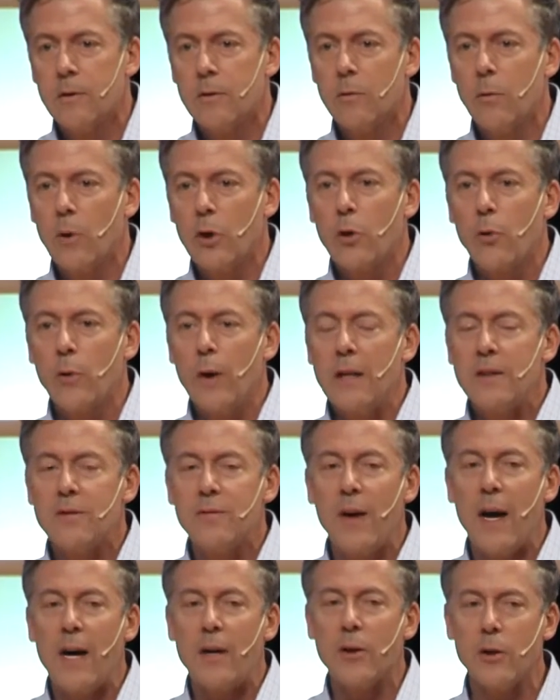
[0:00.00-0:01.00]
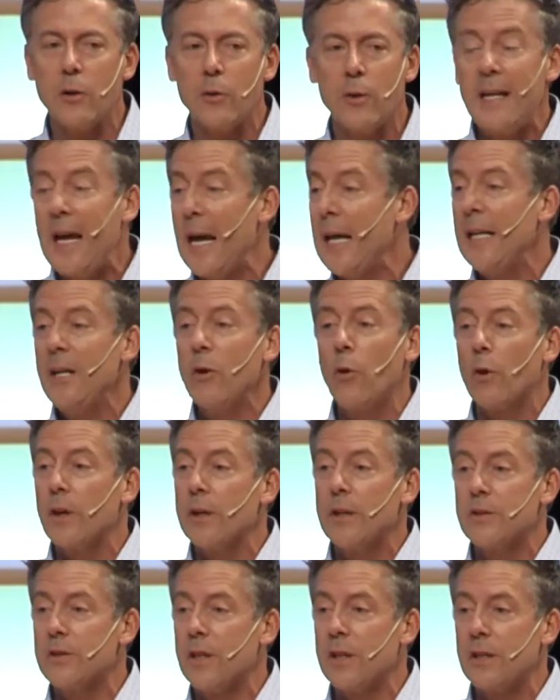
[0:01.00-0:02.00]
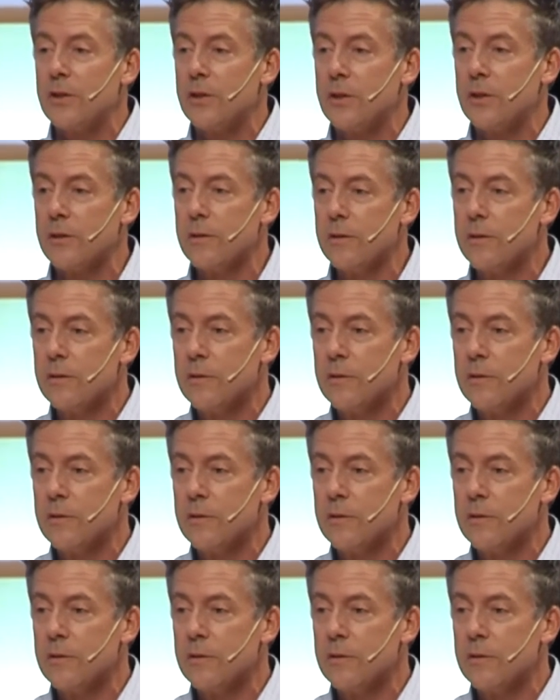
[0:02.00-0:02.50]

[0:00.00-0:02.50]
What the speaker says: What creates value in any organization?